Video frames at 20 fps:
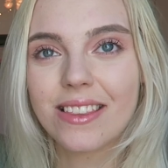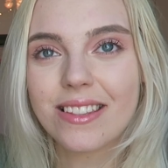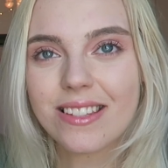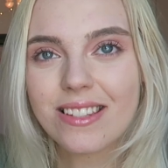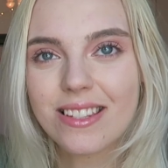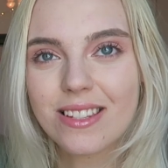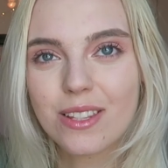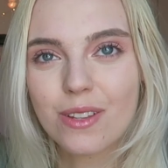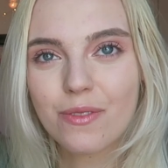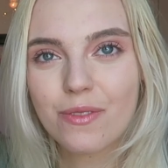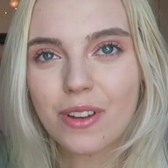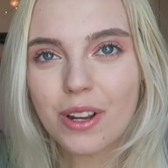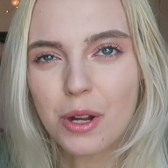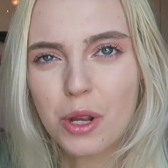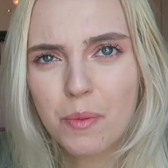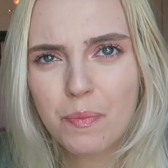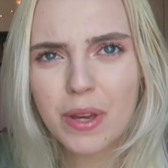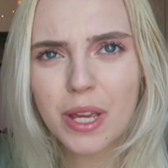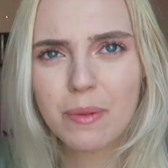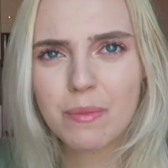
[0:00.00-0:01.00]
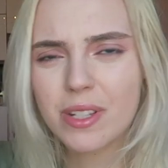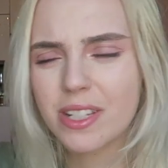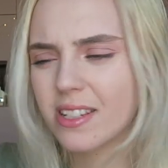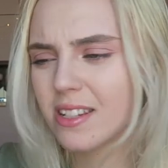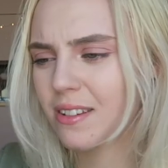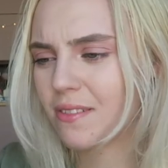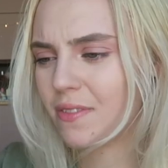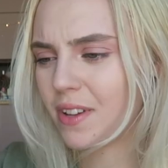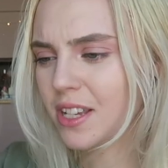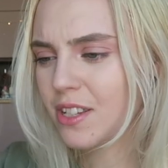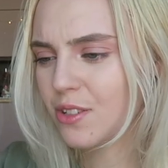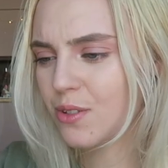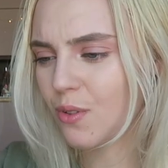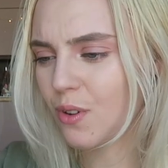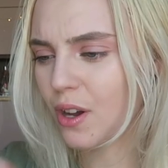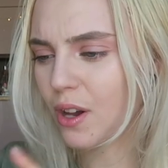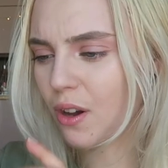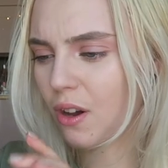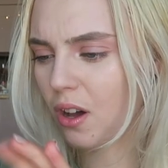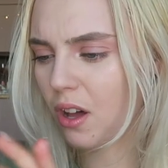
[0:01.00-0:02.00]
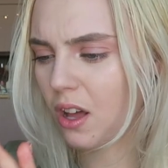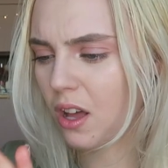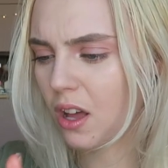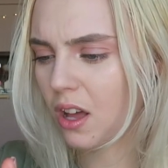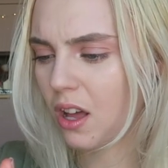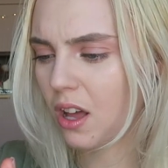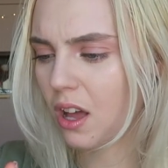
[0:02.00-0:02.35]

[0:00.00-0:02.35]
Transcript: This is a very pigmented face oil.